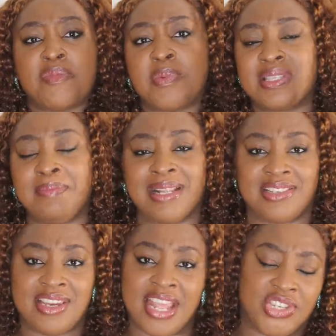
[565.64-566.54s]
of people's
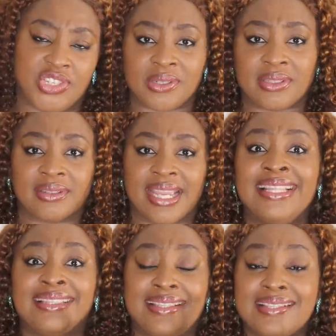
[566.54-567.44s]
imagination
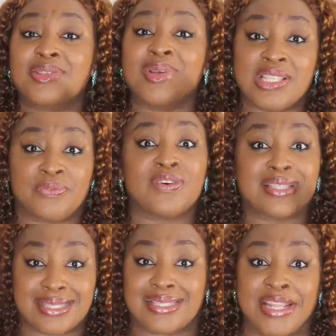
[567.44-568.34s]
in this
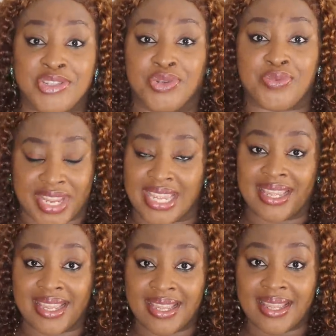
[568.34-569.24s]
21st century.
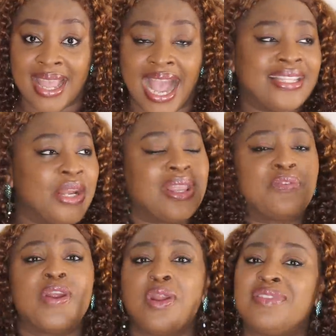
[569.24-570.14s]
Are they not
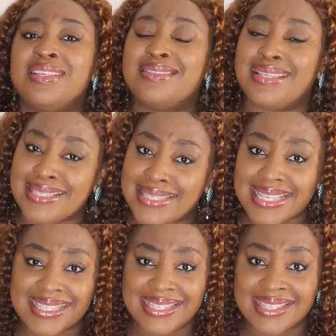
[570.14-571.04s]
afraid of
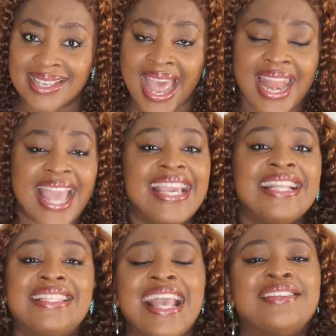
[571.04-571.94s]
diseases? Like,
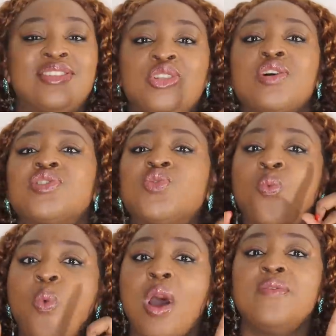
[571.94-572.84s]
it takes just
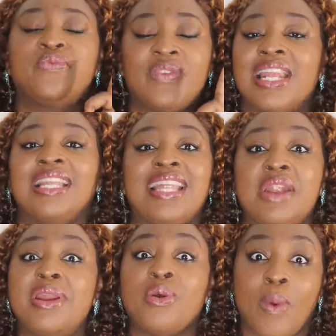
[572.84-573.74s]
one
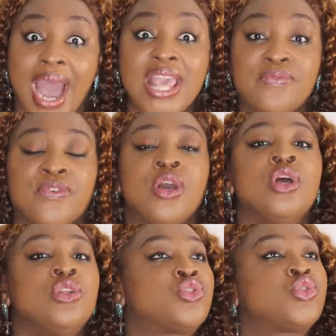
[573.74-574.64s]
philandering wife
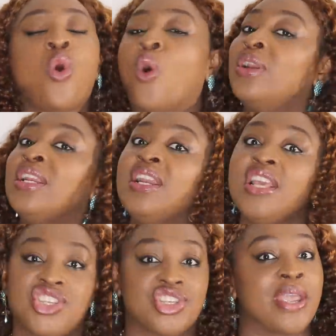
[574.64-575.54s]
to
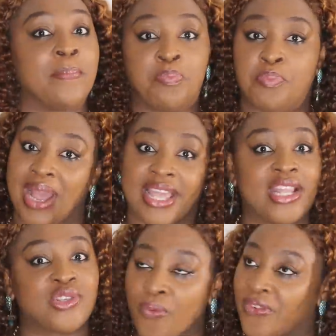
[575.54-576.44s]
unleash a
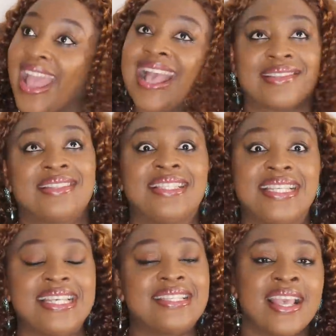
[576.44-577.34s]
baggage of
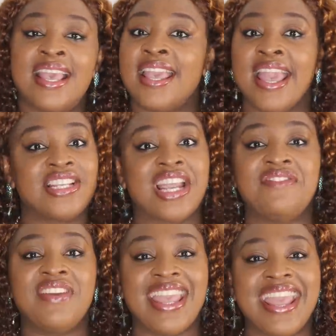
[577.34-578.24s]
STDs,
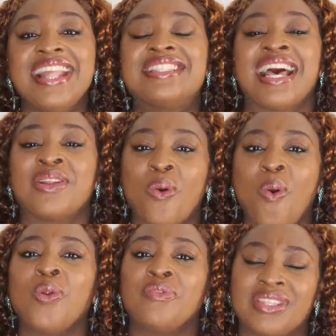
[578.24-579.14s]
HIV/AIDS and
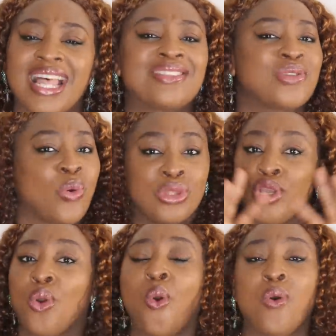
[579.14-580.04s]
all of that on
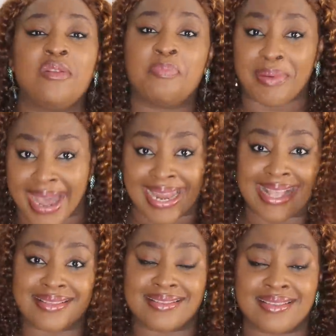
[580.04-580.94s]
the whole
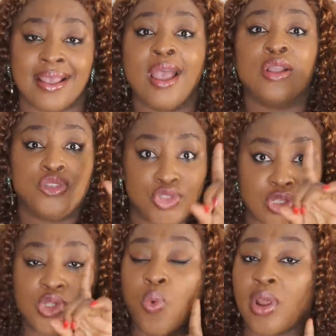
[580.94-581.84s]
palace.
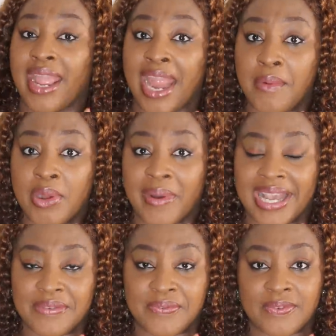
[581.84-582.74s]
Just one erring
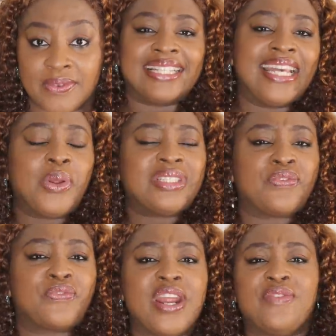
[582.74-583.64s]
wife. Are they not
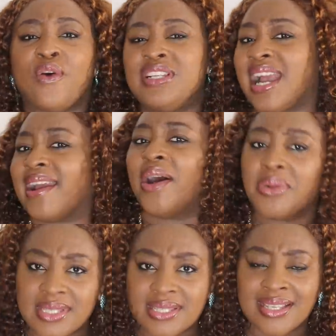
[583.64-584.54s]
afraid for their
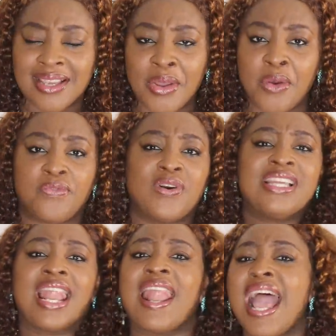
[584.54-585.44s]
health? For
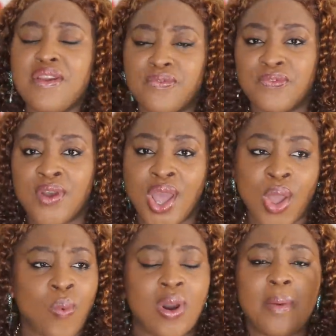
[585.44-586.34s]
their life?
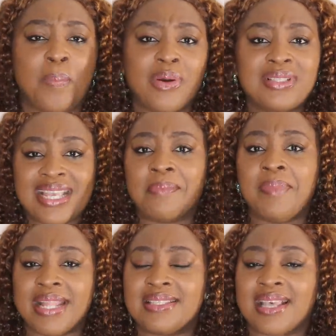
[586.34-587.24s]
What about their
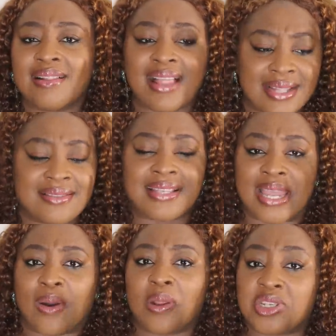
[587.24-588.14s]
mental and
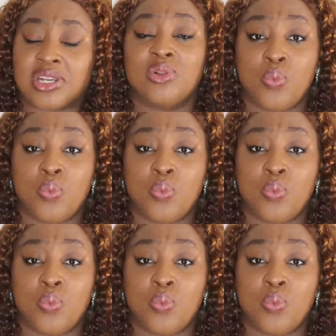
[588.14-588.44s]
psychological